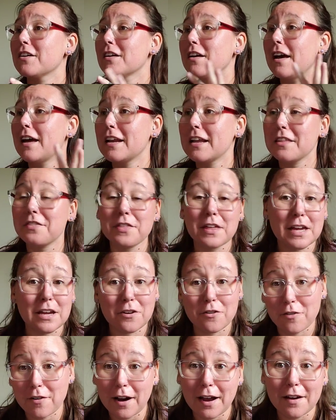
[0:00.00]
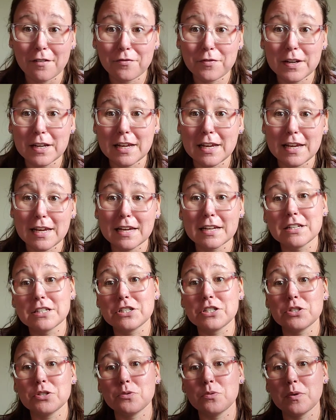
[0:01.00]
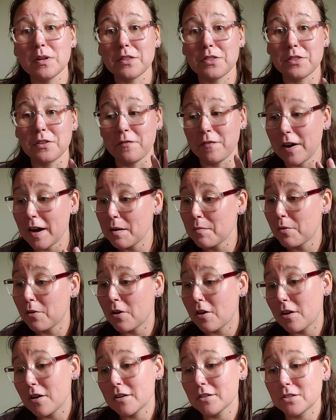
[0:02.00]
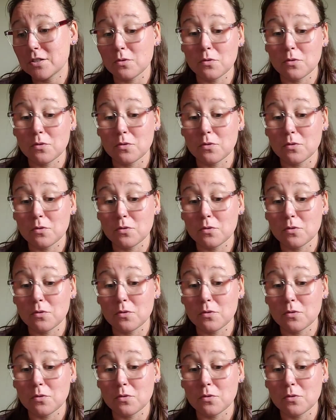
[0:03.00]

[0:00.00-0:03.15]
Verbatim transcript: anything crafty to do with the fiber arts,